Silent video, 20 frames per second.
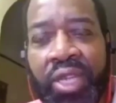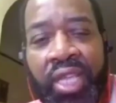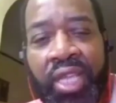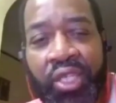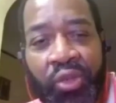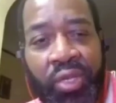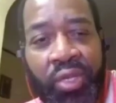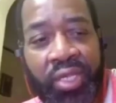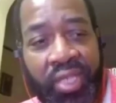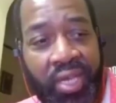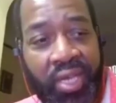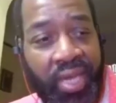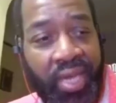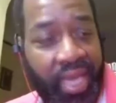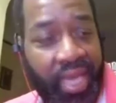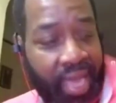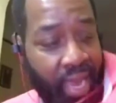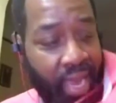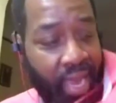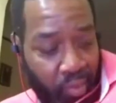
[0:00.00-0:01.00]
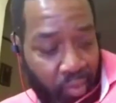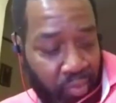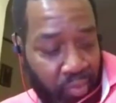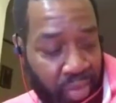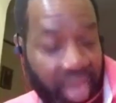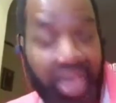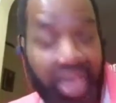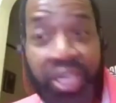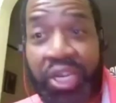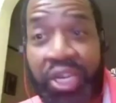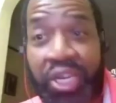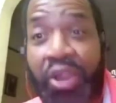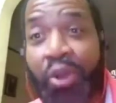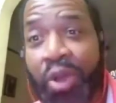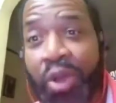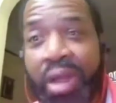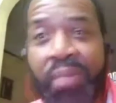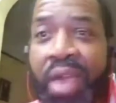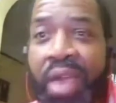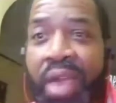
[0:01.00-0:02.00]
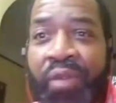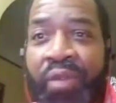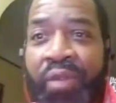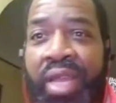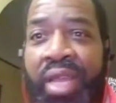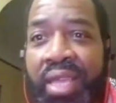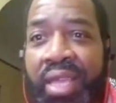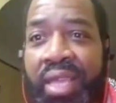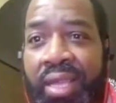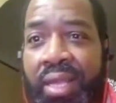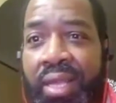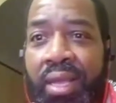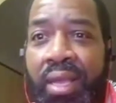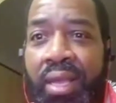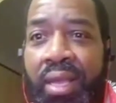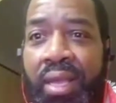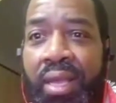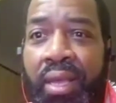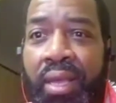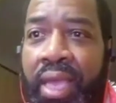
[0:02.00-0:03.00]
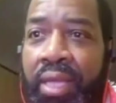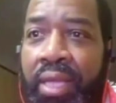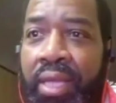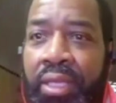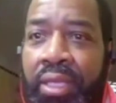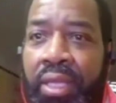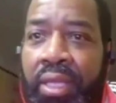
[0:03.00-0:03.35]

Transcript: as you could tell. I got a pink shirt on. I'm not really into.